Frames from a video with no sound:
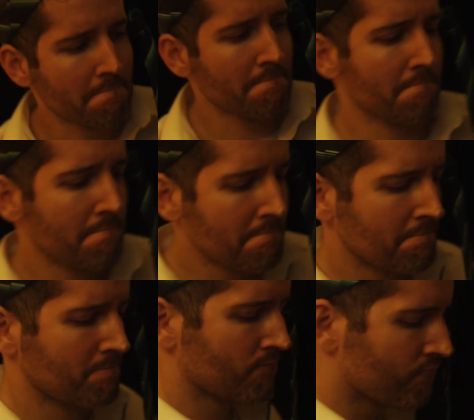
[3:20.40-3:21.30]
to dance
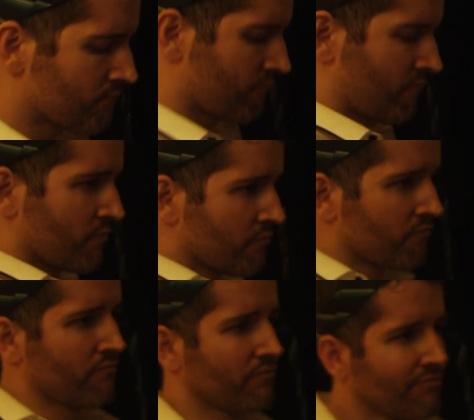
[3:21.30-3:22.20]
with a partner.
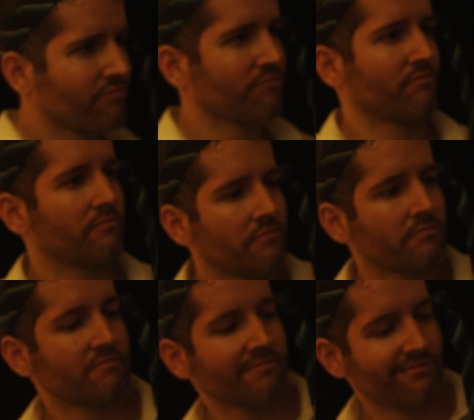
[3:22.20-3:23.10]

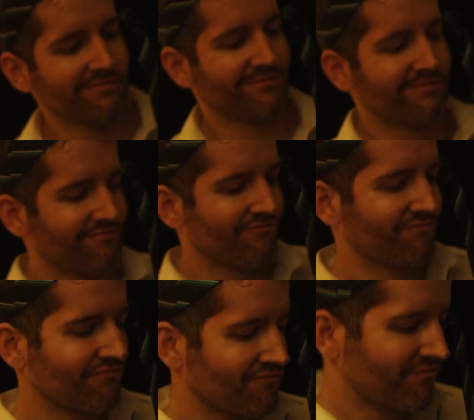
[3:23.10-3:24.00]
Unfortunately for the
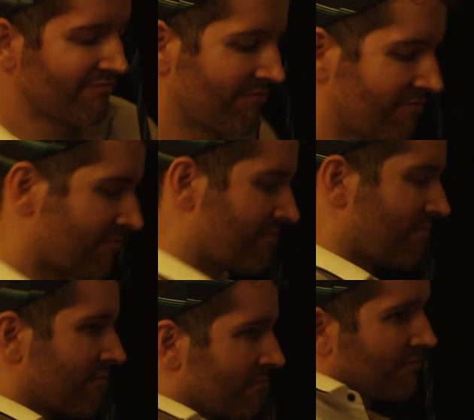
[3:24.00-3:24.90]
partner,
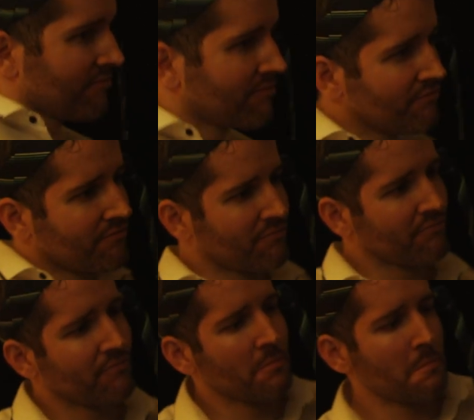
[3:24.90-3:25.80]
there just
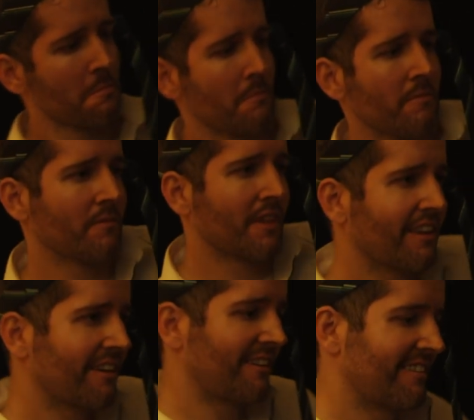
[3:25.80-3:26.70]
wasn't much
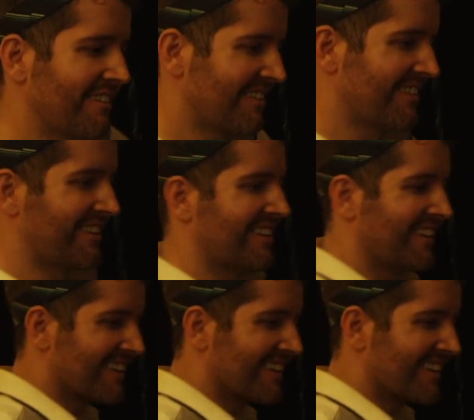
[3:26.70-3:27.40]
chemistry.